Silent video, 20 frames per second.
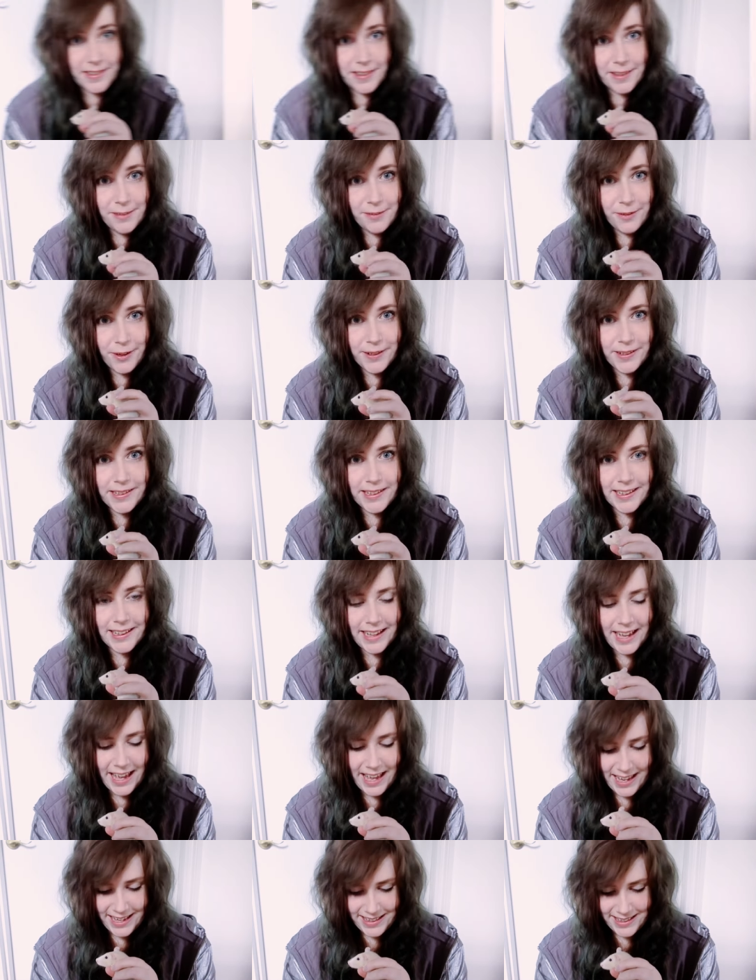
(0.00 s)
first little
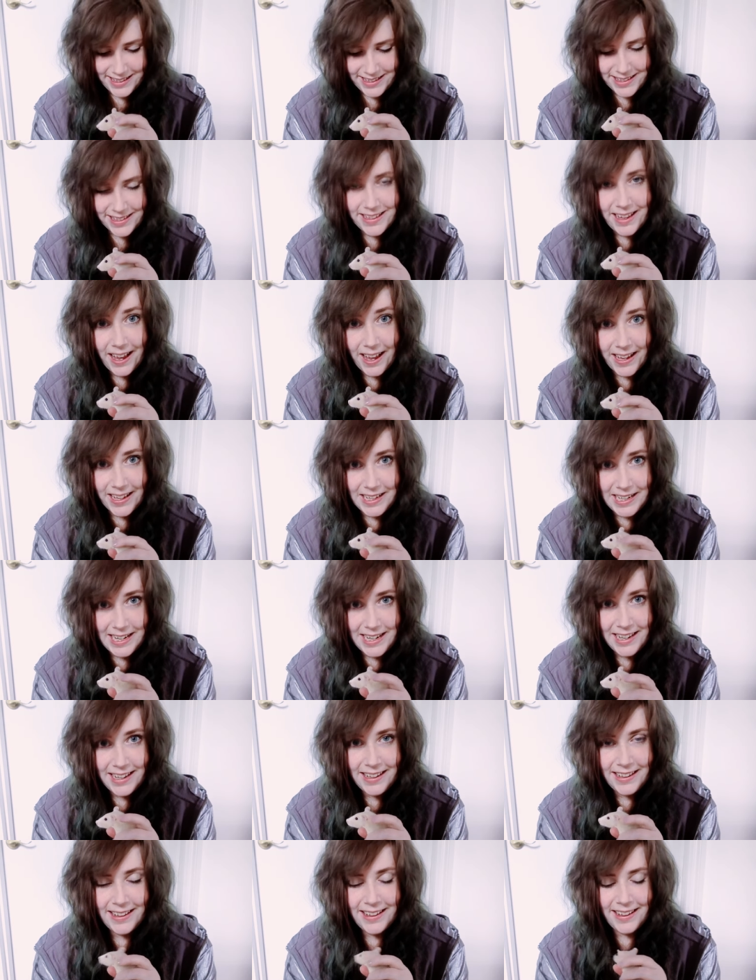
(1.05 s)
guy. This is
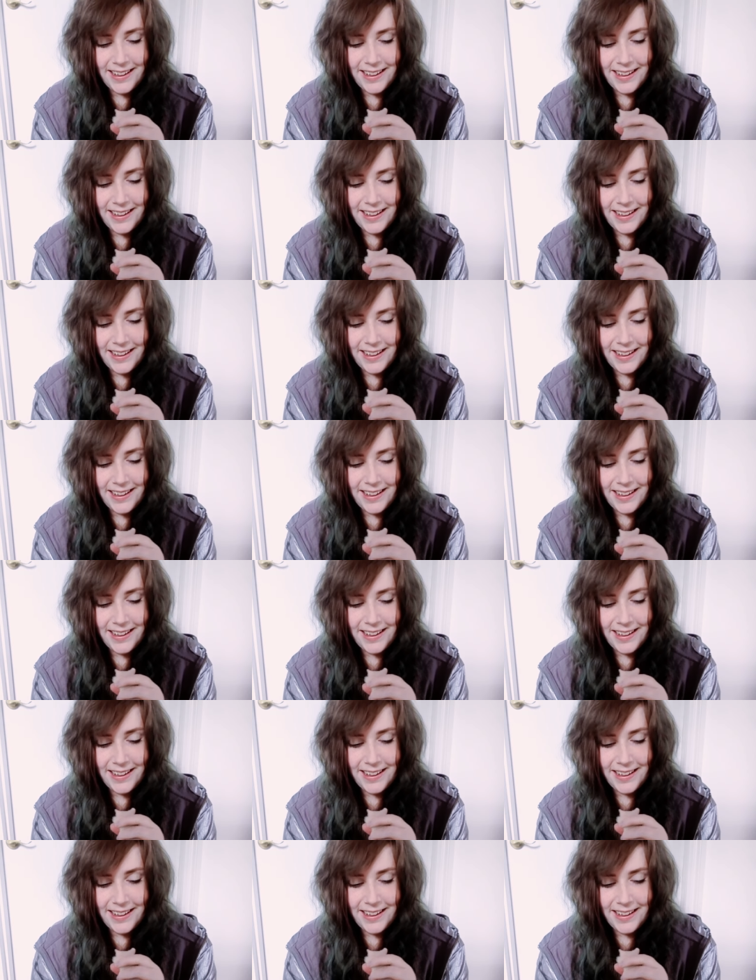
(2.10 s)
Honey,